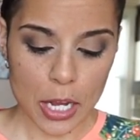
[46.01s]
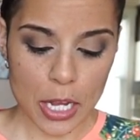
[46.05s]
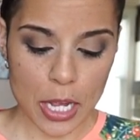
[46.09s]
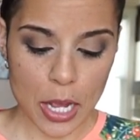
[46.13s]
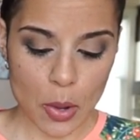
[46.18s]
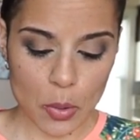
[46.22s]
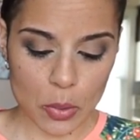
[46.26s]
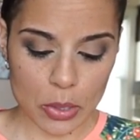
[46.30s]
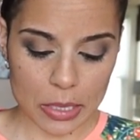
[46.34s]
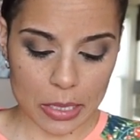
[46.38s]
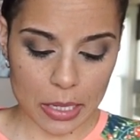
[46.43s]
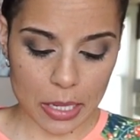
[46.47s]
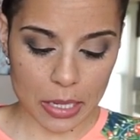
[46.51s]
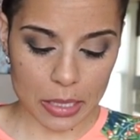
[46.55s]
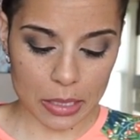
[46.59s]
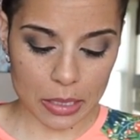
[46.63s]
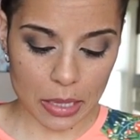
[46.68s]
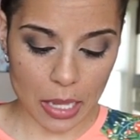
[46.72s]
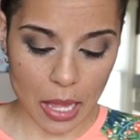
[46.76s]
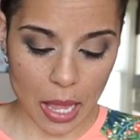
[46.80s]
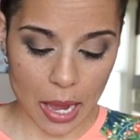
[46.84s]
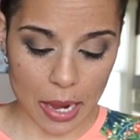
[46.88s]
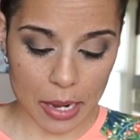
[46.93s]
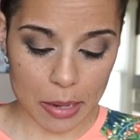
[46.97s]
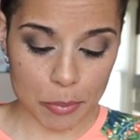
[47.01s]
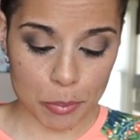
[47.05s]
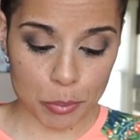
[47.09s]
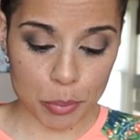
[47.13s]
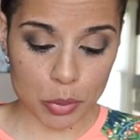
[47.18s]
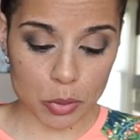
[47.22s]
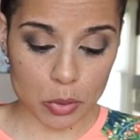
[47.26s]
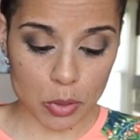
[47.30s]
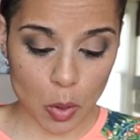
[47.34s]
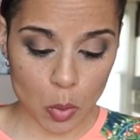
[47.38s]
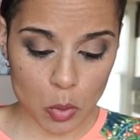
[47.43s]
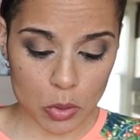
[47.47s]
Coconut Lime
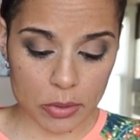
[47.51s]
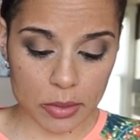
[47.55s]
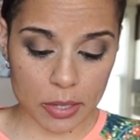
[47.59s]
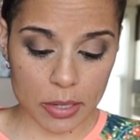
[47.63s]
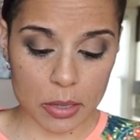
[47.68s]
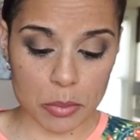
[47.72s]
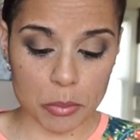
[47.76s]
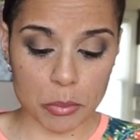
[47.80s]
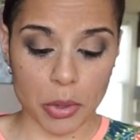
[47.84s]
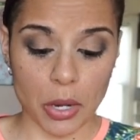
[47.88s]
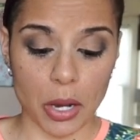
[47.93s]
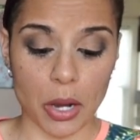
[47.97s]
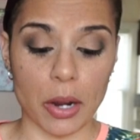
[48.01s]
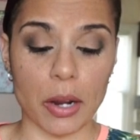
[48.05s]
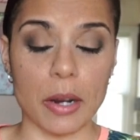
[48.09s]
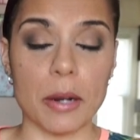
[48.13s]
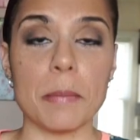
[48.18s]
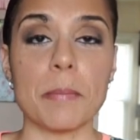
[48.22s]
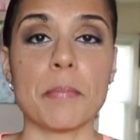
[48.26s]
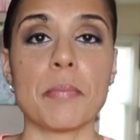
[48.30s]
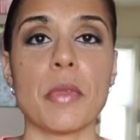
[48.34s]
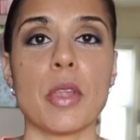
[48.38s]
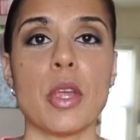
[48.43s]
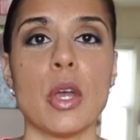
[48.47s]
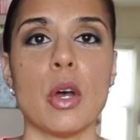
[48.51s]
Protein Bar.